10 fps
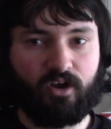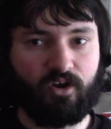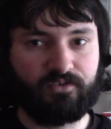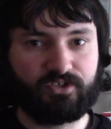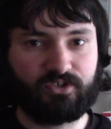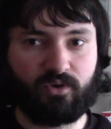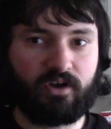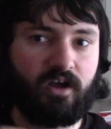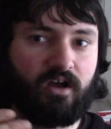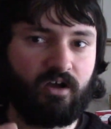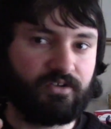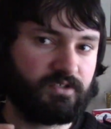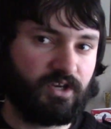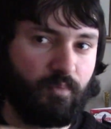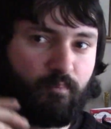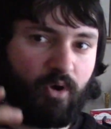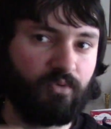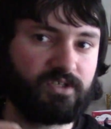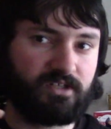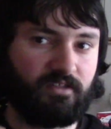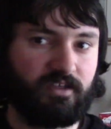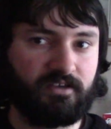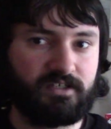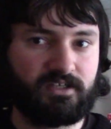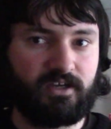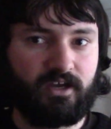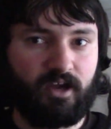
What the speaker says: onto a car's, bolts and things.